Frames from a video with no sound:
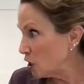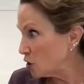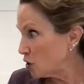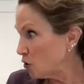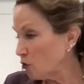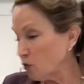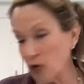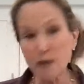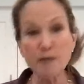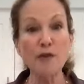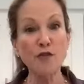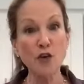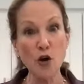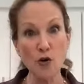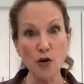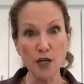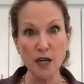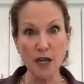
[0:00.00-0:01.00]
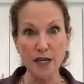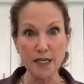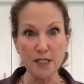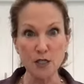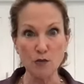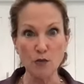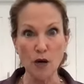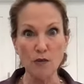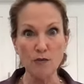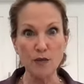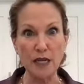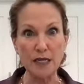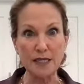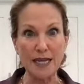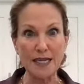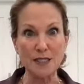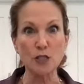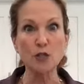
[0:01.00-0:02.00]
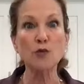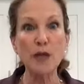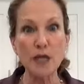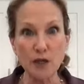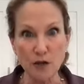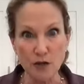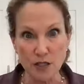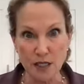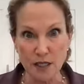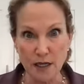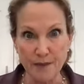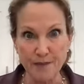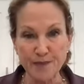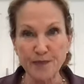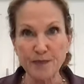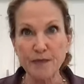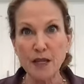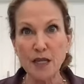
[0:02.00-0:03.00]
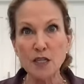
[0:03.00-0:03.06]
So cream of coconut is the one that has sweeteners in it.